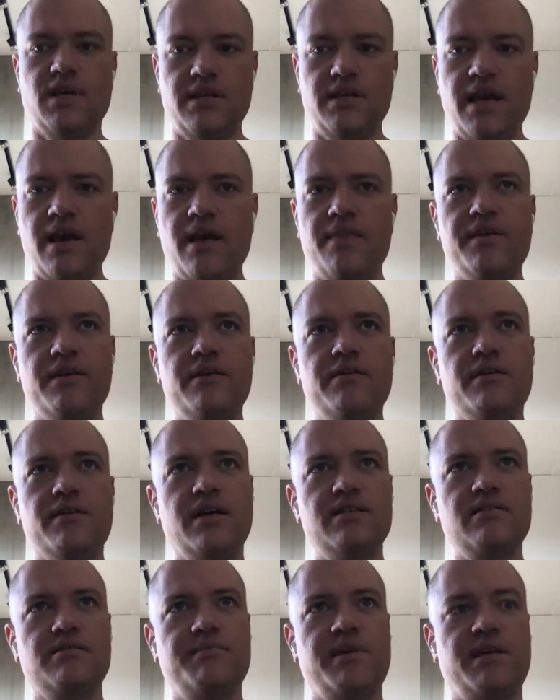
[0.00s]
Yeah, there
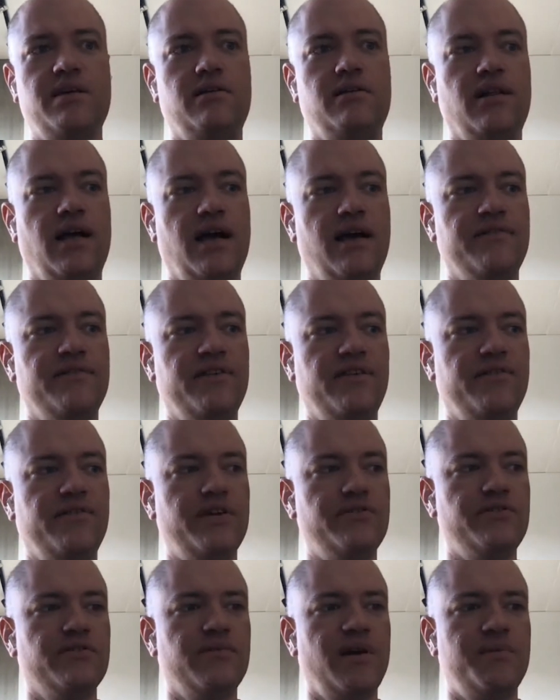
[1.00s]
hasn't been a lot of
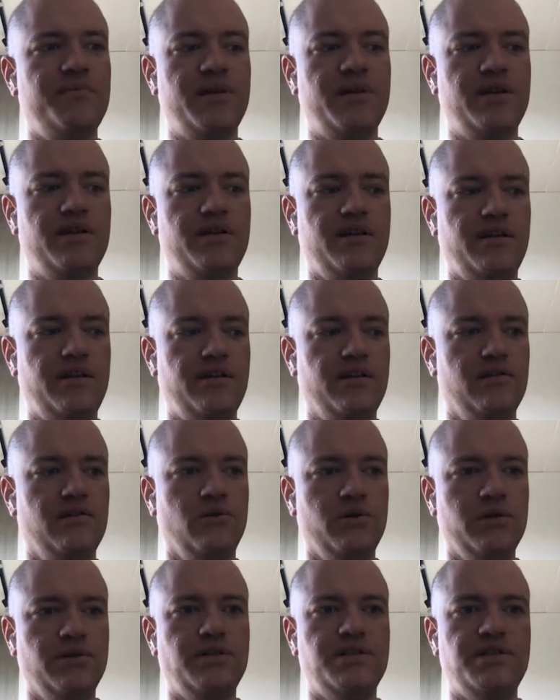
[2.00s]
innovation, in my opinion, in the
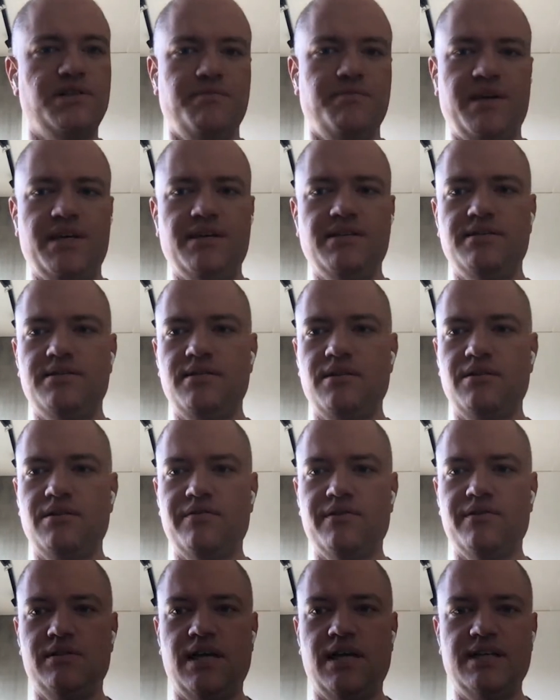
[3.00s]
loyalty space over
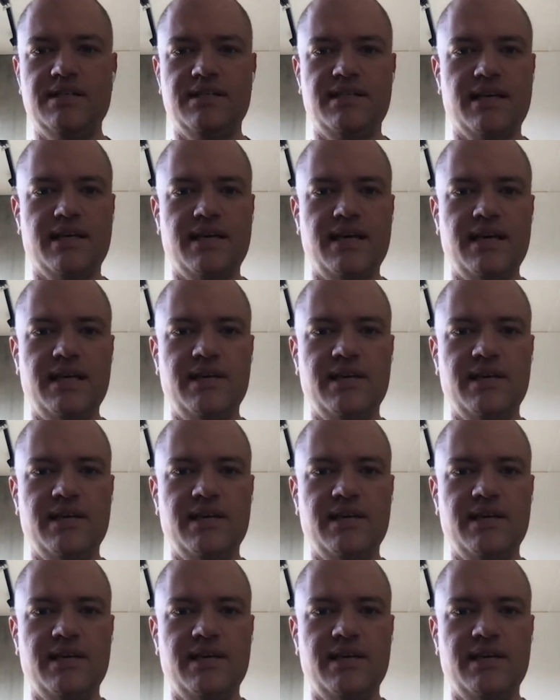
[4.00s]
the last decade.